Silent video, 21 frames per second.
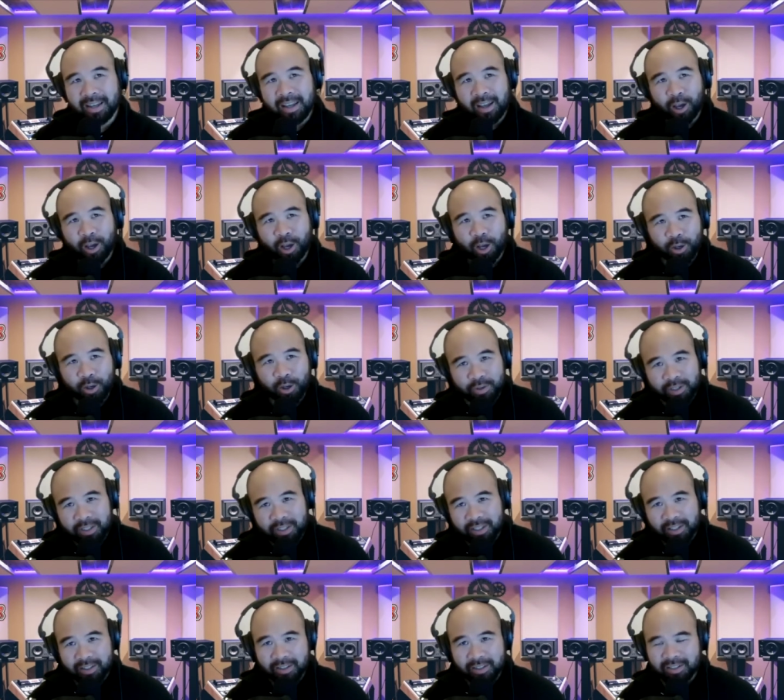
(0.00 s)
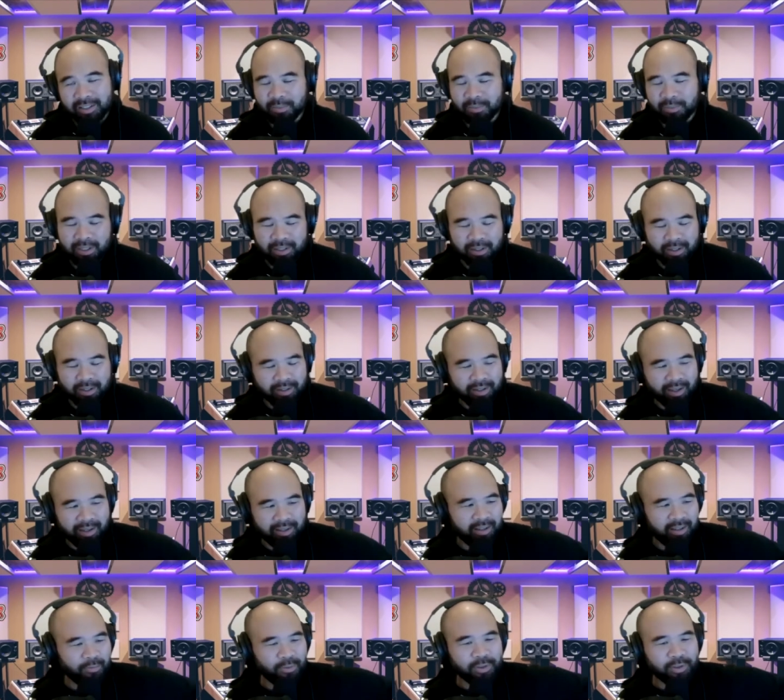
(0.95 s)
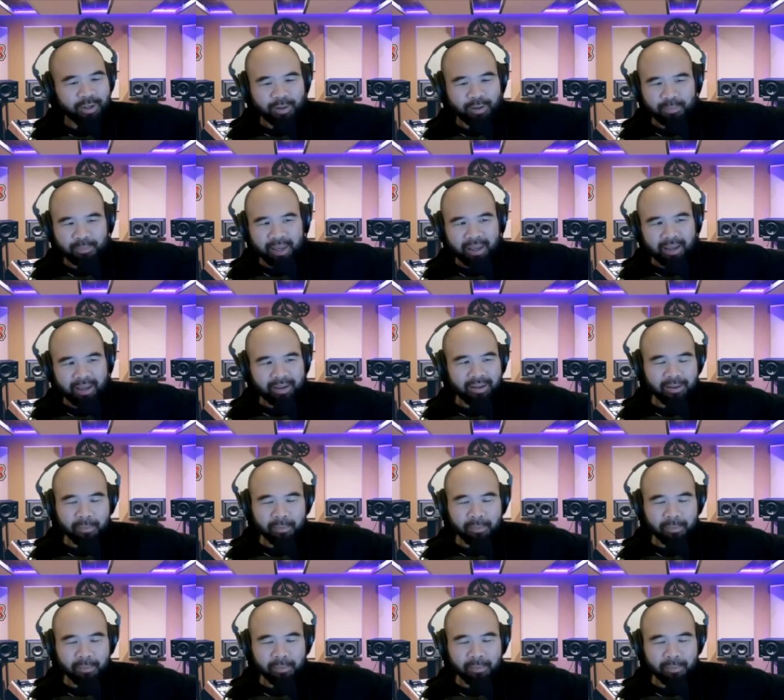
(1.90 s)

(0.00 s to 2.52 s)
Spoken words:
over years, I mean, okay, if you go back,